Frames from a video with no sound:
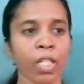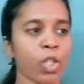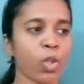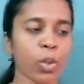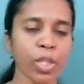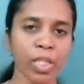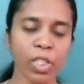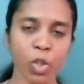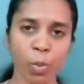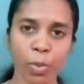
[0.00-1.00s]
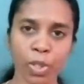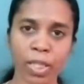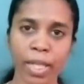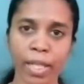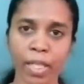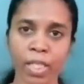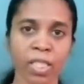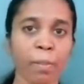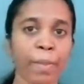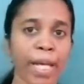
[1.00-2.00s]
Though it is in opposite
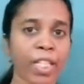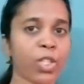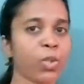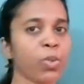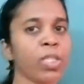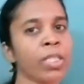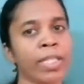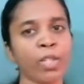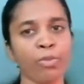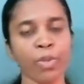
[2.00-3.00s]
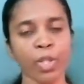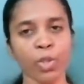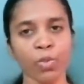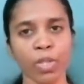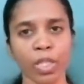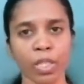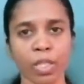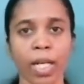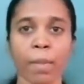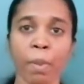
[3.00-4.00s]
direction, the magnitude is different over here.
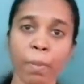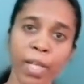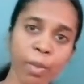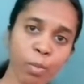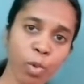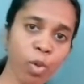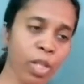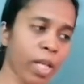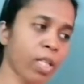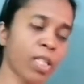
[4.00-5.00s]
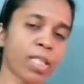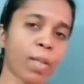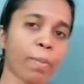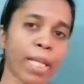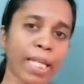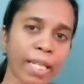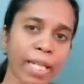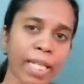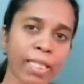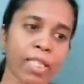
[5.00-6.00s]
I am applying more and she is applying
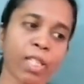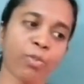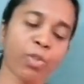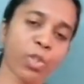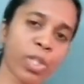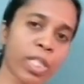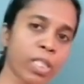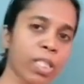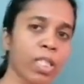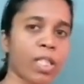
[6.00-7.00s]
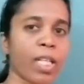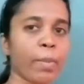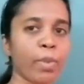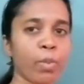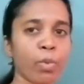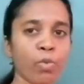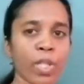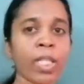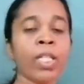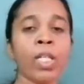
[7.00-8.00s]
less. Therefore, you can see the table moving.